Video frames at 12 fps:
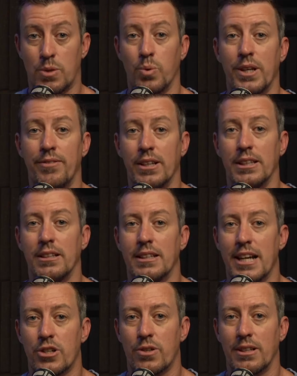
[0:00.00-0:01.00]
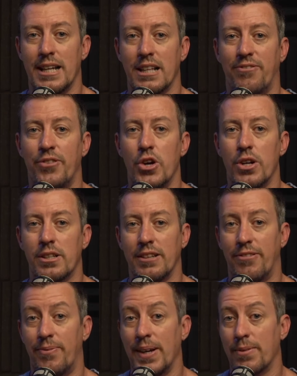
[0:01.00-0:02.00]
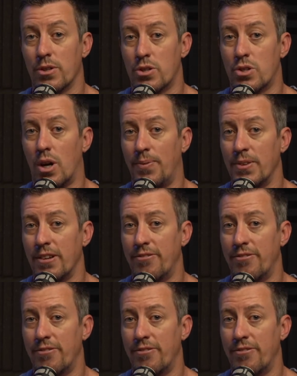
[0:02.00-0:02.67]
will give you a little extra length vertically for people to stop on your